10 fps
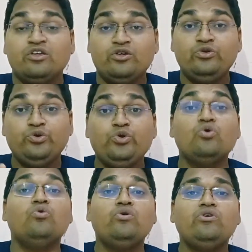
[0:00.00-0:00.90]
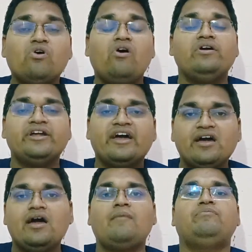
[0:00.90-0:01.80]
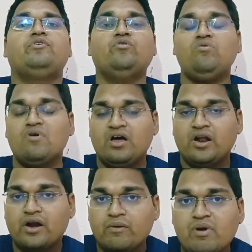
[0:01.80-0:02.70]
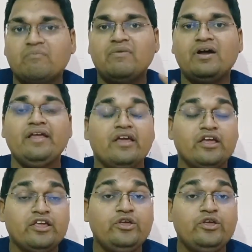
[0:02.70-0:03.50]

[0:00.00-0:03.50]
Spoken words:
You don't have to remember,